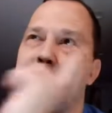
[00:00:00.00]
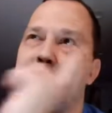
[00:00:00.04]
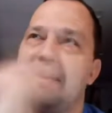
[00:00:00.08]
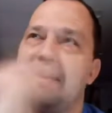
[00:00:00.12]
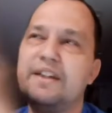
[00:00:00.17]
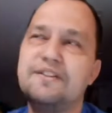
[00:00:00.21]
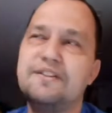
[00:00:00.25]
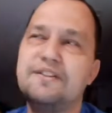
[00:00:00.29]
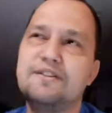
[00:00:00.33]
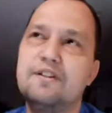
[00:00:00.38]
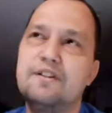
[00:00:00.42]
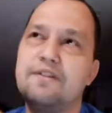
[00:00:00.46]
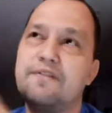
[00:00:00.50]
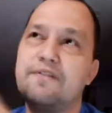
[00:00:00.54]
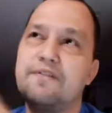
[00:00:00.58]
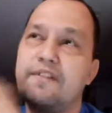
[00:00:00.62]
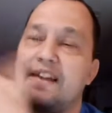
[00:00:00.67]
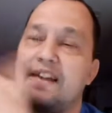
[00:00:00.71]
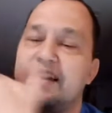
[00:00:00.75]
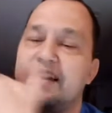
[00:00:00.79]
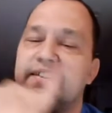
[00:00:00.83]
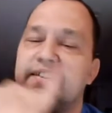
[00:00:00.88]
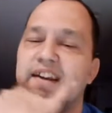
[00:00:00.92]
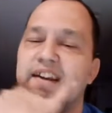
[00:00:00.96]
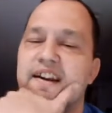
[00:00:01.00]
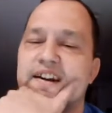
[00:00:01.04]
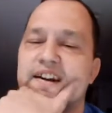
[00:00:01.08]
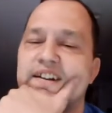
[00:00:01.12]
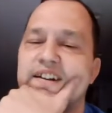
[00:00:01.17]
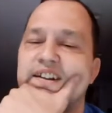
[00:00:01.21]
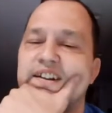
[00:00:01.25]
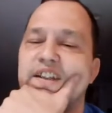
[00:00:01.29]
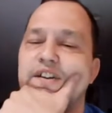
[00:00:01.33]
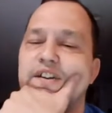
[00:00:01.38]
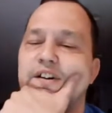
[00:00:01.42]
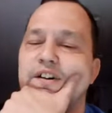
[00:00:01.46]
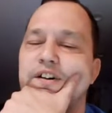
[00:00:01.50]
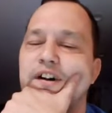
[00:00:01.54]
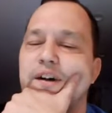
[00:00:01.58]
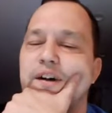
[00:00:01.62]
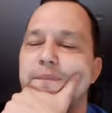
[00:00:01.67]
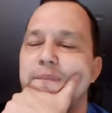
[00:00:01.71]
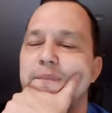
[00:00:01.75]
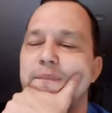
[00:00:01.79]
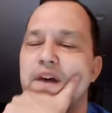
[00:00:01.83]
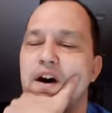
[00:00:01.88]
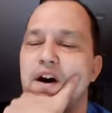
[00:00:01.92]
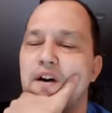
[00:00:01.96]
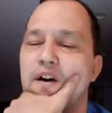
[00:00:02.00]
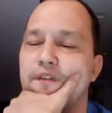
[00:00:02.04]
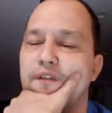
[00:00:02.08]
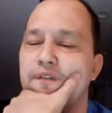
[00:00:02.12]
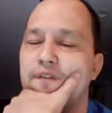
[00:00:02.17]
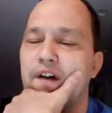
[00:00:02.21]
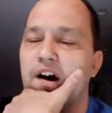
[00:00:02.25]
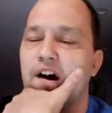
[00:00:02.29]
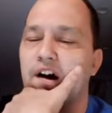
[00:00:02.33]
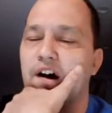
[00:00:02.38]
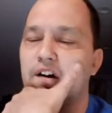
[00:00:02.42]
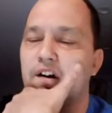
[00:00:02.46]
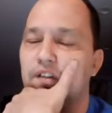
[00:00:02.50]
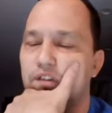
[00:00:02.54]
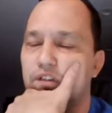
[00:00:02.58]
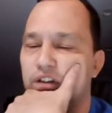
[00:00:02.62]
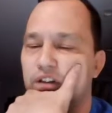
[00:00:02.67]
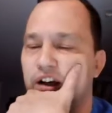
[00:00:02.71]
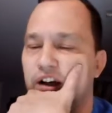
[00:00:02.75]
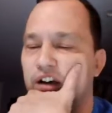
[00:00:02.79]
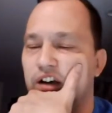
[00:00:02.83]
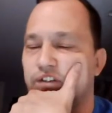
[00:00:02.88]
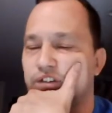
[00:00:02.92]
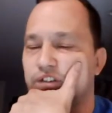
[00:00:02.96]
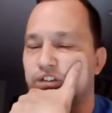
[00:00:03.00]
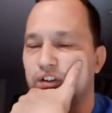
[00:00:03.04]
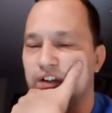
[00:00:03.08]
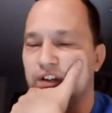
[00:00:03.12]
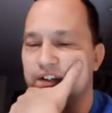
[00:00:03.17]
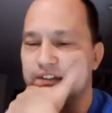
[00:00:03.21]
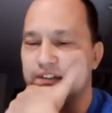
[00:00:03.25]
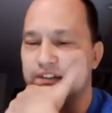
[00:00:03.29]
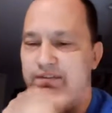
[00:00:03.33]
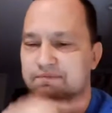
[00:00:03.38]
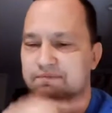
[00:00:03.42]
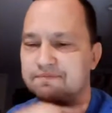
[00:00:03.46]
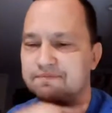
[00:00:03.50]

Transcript: pisto for that tank, another male Hungley.